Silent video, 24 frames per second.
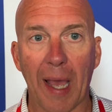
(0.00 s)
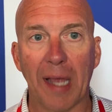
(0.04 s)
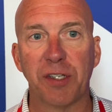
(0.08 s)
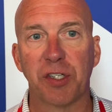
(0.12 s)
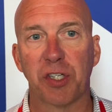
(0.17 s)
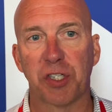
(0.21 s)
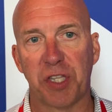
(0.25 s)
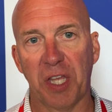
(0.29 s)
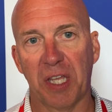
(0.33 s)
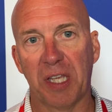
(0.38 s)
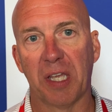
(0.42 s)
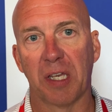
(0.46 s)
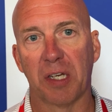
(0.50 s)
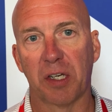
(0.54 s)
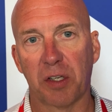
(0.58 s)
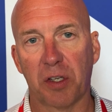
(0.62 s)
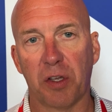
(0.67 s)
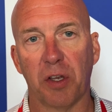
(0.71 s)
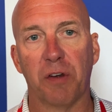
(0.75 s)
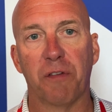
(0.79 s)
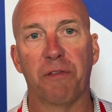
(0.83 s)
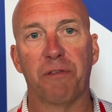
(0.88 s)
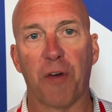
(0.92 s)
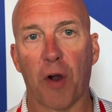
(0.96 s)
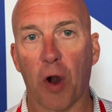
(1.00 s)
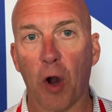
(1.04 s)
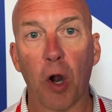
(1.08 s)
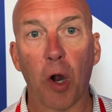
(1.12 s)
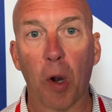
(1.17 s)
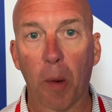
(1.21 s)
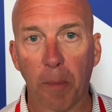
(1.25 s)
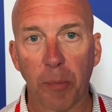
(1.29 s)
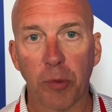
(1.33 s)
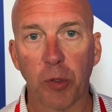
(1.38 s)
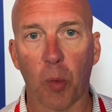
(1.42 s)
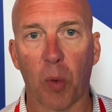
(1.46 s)
I just think it
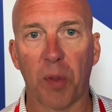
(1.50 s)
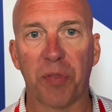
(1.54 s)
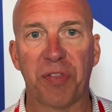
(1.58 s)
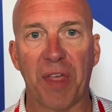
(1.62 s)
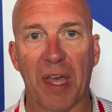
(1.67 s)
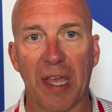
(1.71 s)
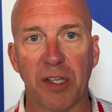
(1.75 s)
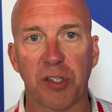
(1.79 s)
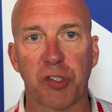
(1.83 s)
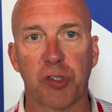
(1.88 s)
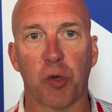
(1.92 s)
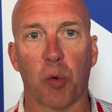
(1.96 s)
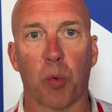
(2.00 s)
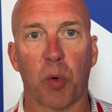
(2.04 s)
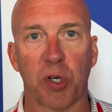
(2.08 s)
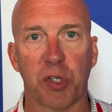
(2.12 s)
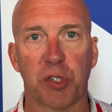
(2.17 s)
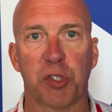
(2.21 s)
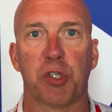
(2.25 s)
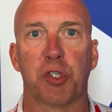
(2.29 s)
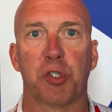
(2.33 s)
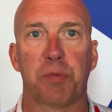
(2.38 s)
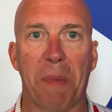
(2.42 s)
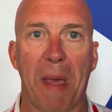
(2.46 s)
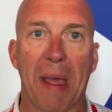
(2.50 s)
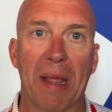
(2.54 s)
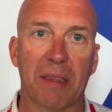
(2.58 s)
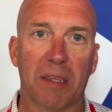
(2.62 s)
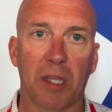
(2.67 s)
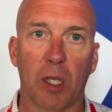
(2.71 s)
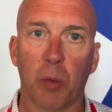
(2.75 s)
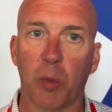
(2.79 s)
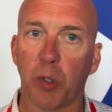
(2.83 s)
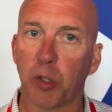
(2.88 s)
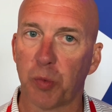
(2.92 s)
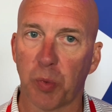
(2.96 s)
confirmed what they sort of
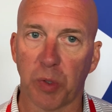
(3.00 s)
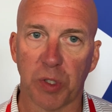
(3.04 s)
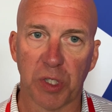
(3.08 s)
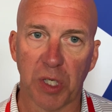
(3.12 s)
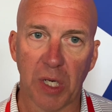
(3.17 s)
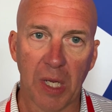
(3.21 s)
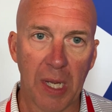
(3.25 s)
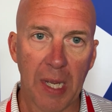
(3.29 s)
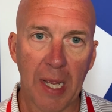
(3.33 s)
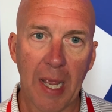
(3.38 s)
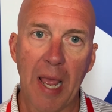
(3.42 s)
suspected, which was